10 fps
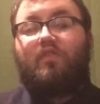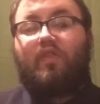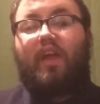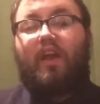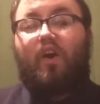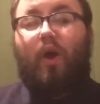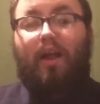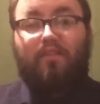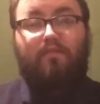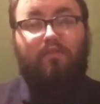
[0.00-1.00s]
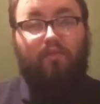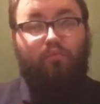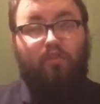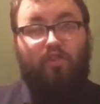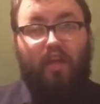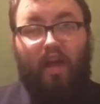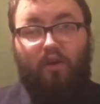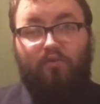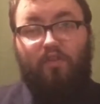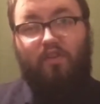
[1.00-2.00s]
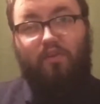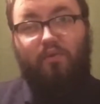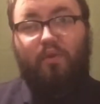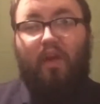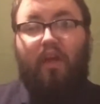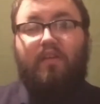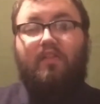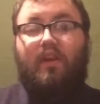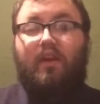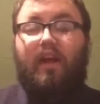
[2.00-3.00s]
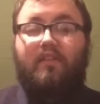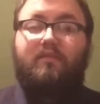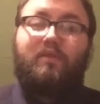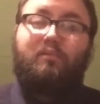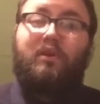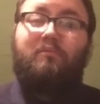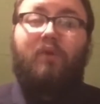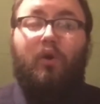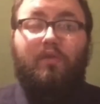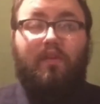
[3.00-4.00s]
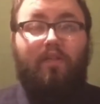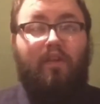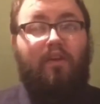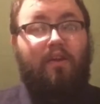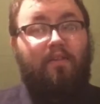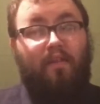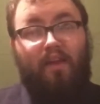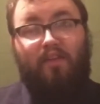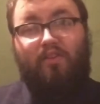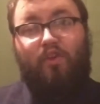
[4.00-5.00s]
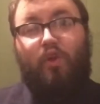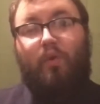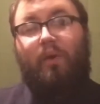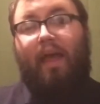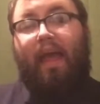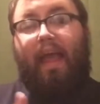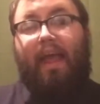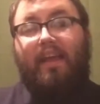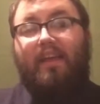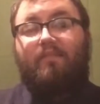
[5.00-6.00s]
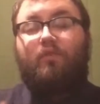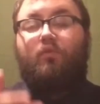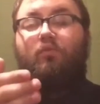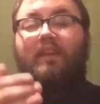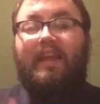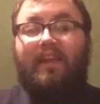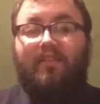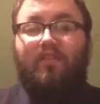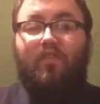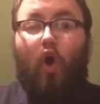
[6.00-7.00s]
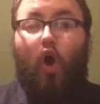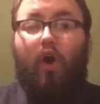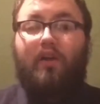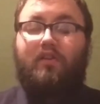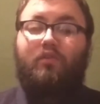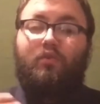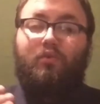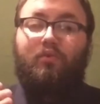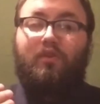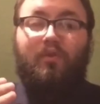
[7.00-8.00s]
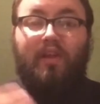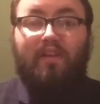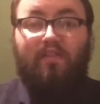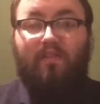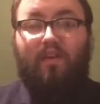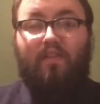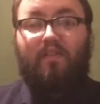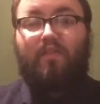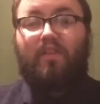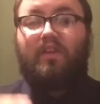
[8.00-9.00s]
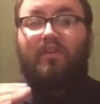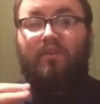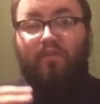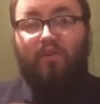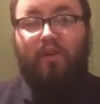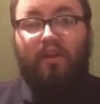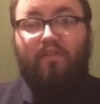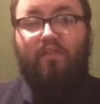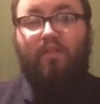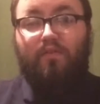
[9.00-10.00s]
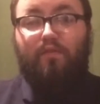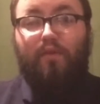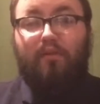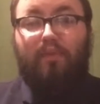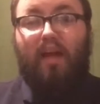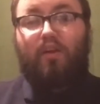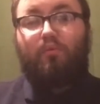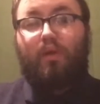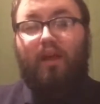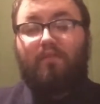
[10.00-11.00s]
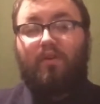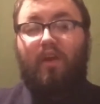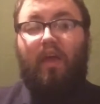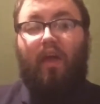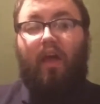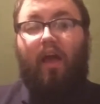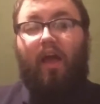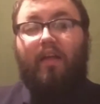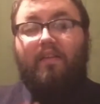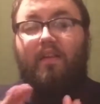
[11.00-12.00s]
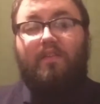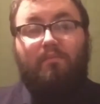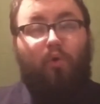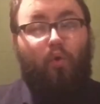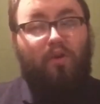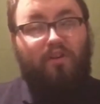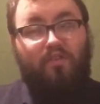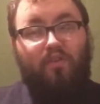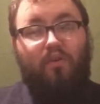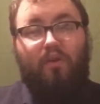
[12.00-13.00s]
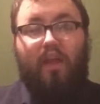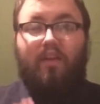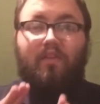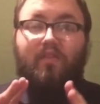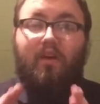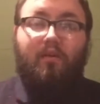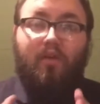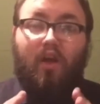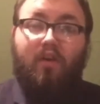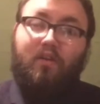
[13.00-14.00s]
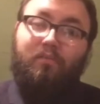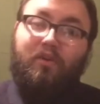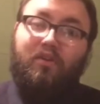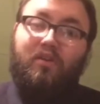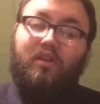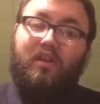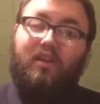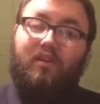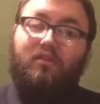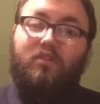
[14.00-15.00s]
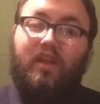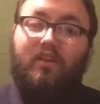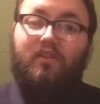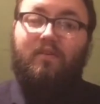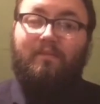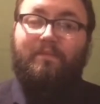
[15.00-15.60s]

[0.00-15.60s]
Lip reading: they are actively reaching out to you, that they are actively putting posts out there and saying, you know, hey, if you need to talk, you need to say something, you know, there's feedback or whatever. It's important, okay? Because a community leader